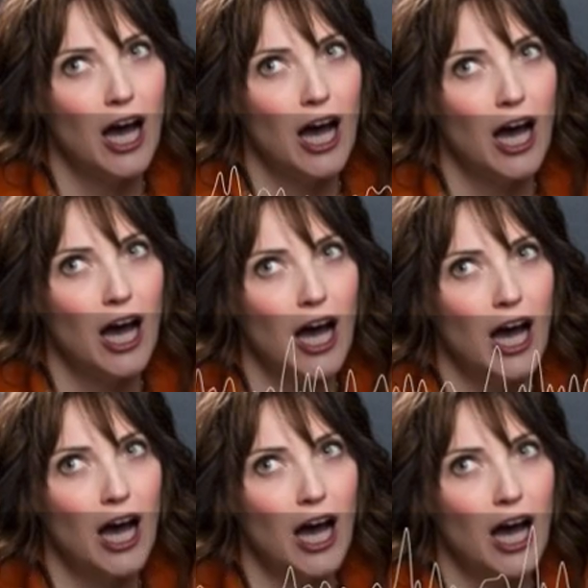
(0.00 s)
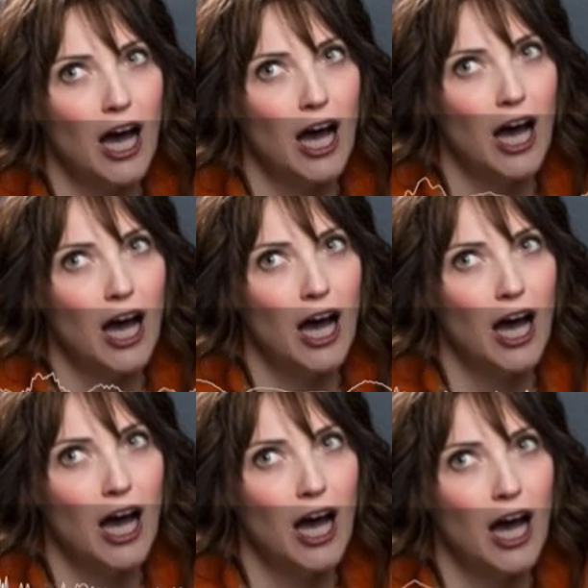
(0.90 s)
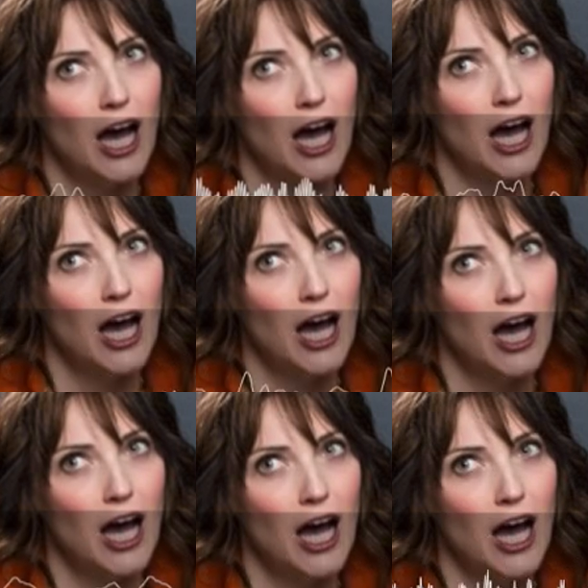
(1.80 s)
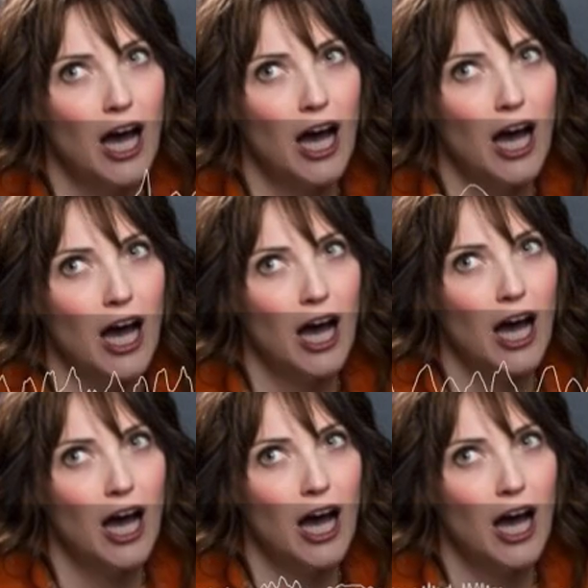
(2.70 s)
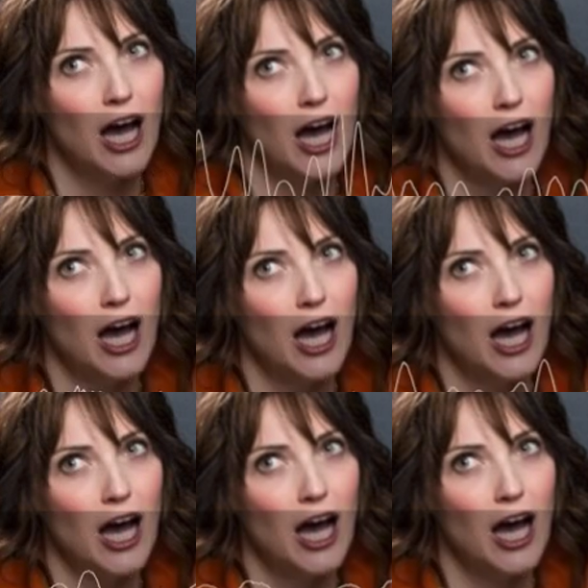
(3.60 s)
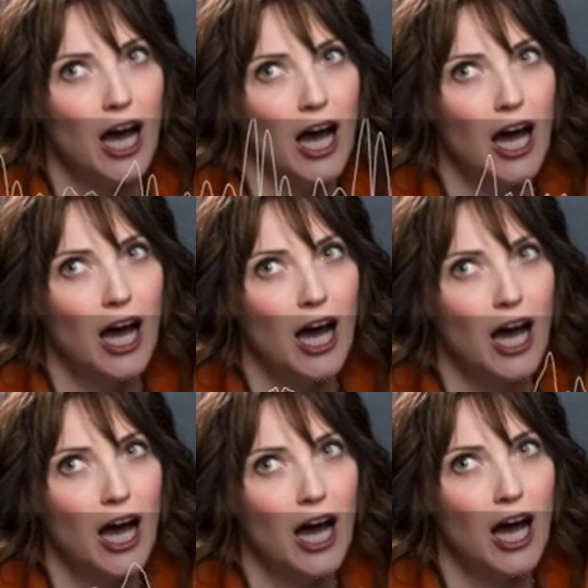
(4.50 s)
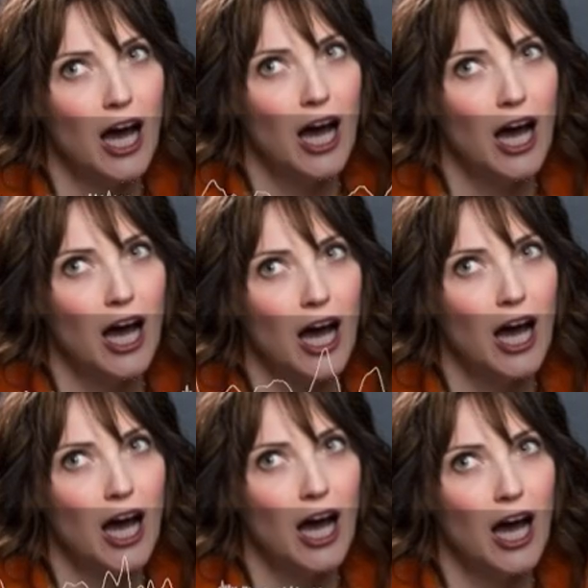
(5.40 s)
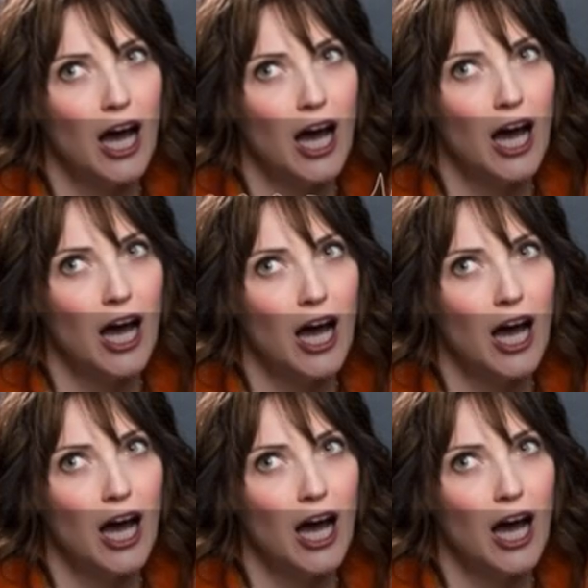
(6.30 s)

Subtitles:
entire vibe that made me think she was interested in talking to this guy. But look, he's a dollar store Lenny Kravitz, you know, makes the ladies go crazy. But